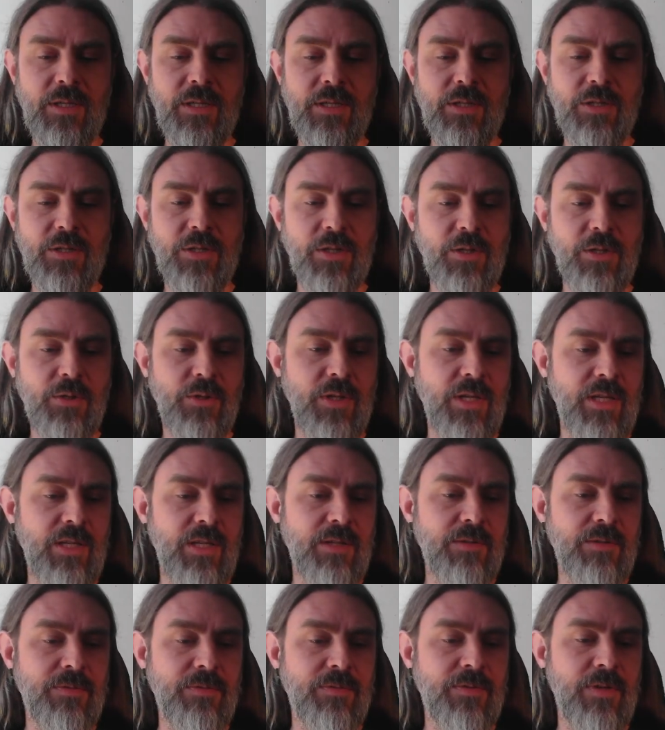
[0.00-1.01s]
you know,
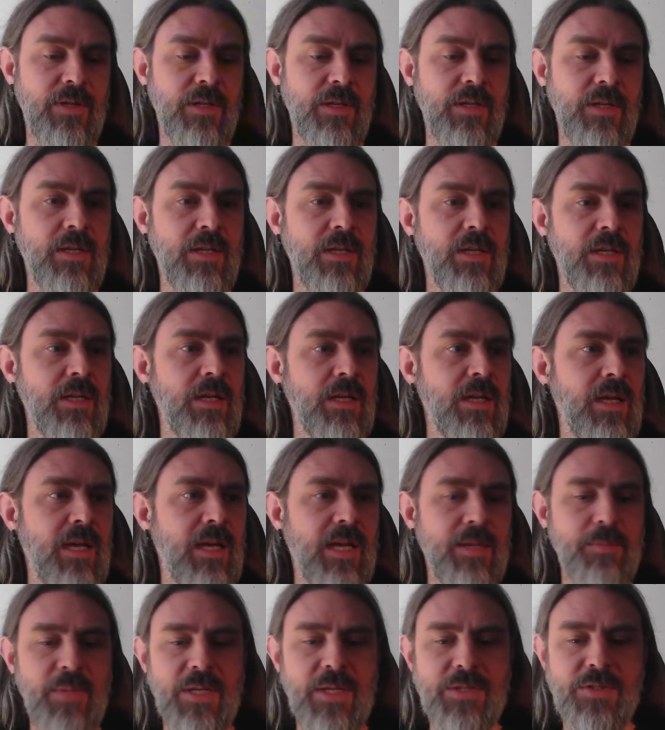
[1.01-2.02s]
if
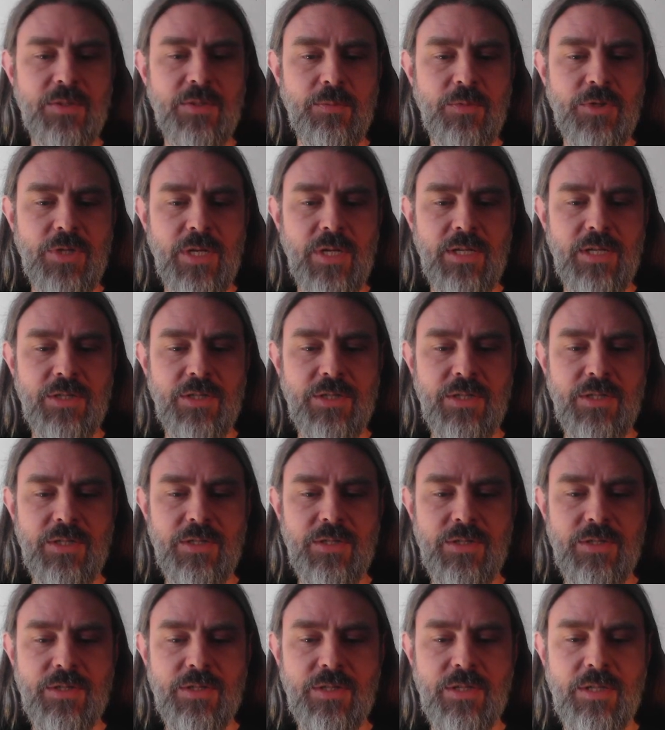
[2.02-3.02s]
I made some
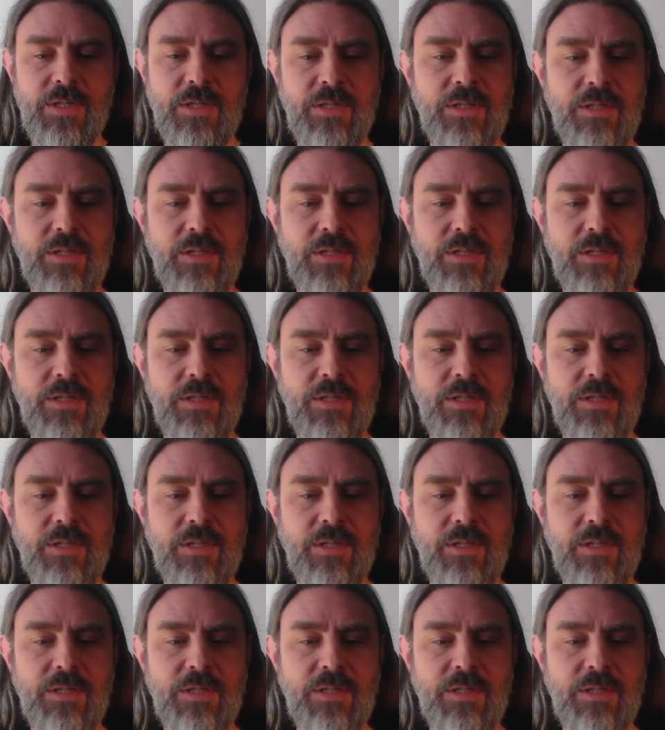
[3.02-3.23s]
changes